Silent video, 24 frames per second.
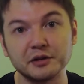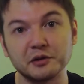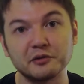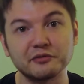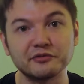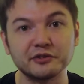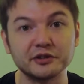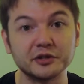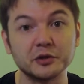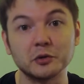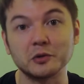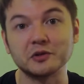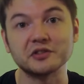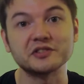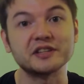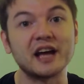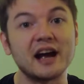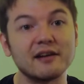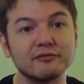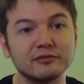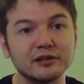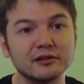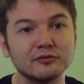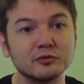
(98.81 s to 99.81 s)
for your
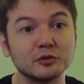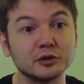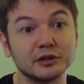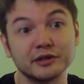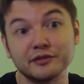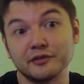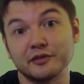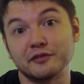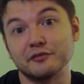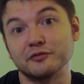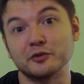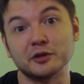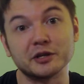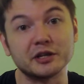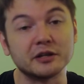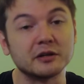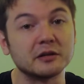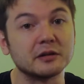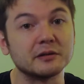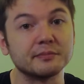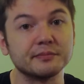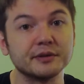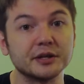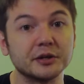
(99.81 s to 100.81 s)
staff level or even for
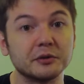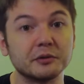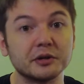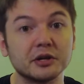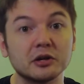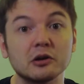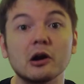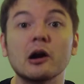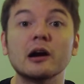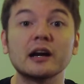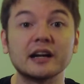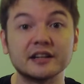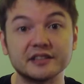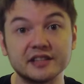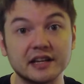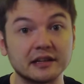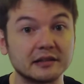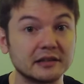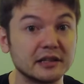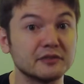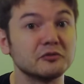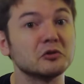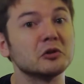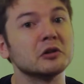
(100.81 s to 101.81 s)
your your
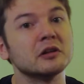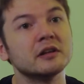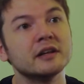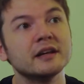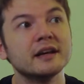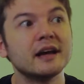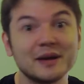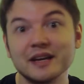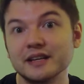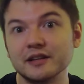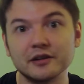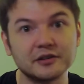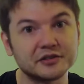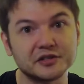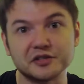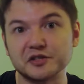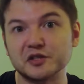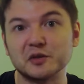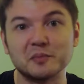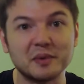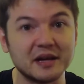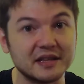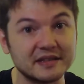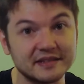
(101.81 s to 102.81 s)
architect level. It all just
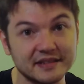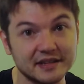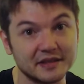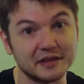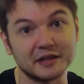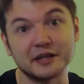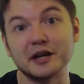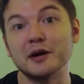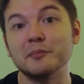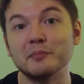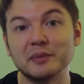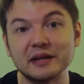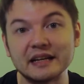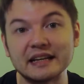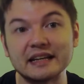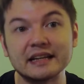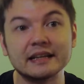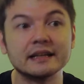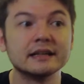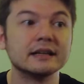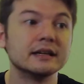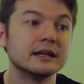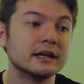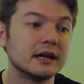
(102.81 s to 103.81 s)
depends on the
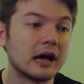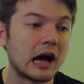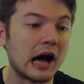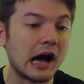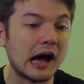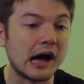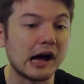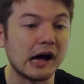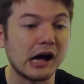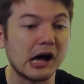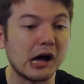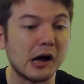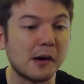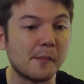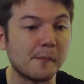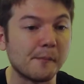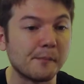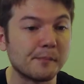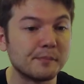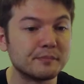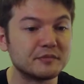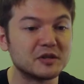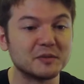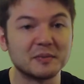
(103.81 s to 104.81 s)
company,
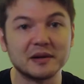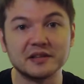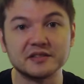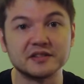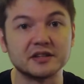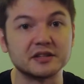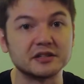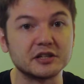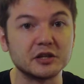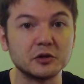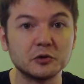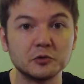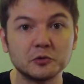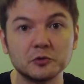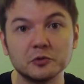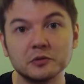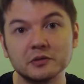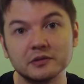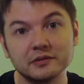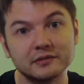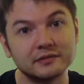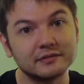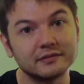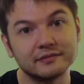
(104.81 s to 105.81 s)
depends on
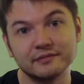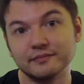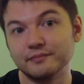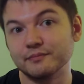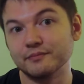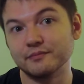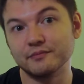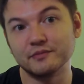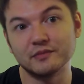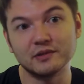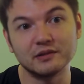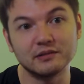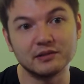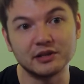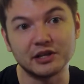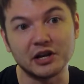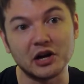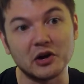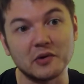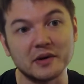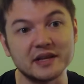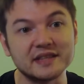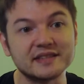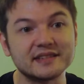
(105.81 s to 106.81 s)
you.
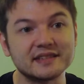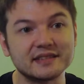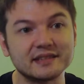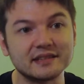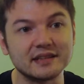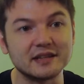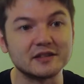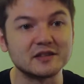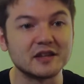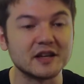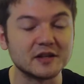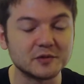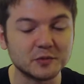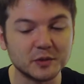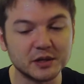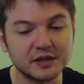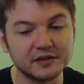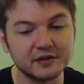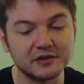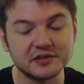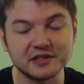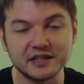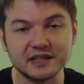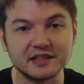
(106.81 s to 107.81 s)
It's one
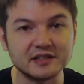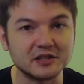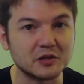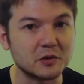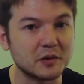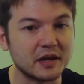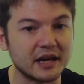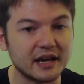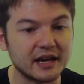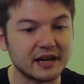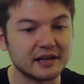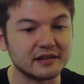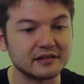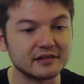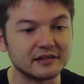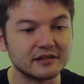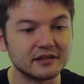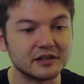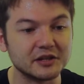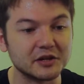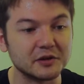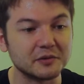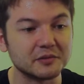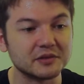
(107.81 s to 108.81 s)
of those things you can't,
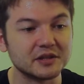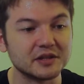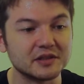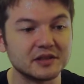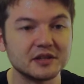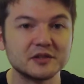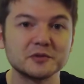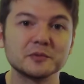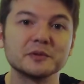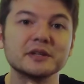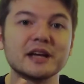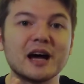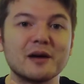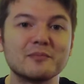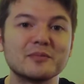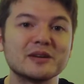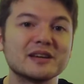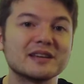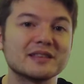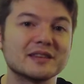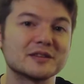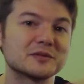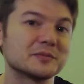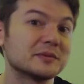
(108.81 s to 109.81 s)
this will not
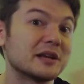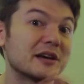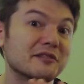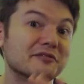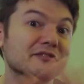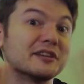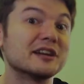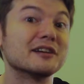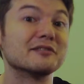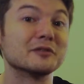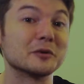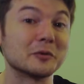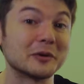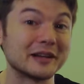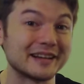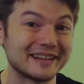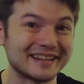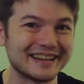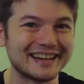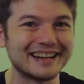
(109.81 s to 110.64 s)
fit everyone.